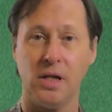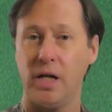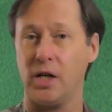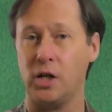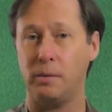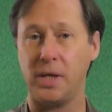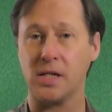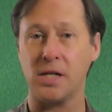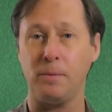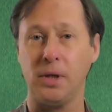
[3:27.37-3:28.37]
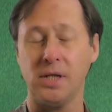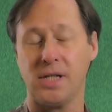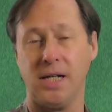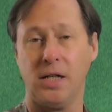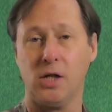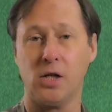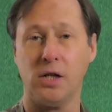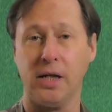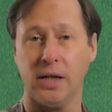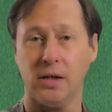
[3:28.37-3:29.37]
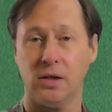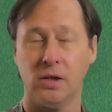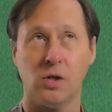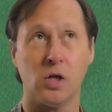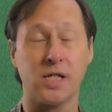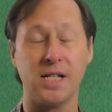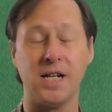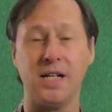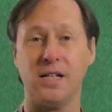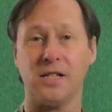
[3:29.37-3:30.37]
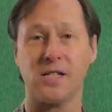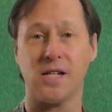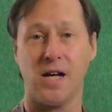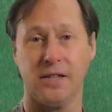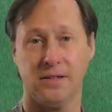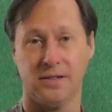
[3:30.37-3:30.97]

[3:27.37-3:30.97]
It could be as simple as eating a cookie or sitting in the sun.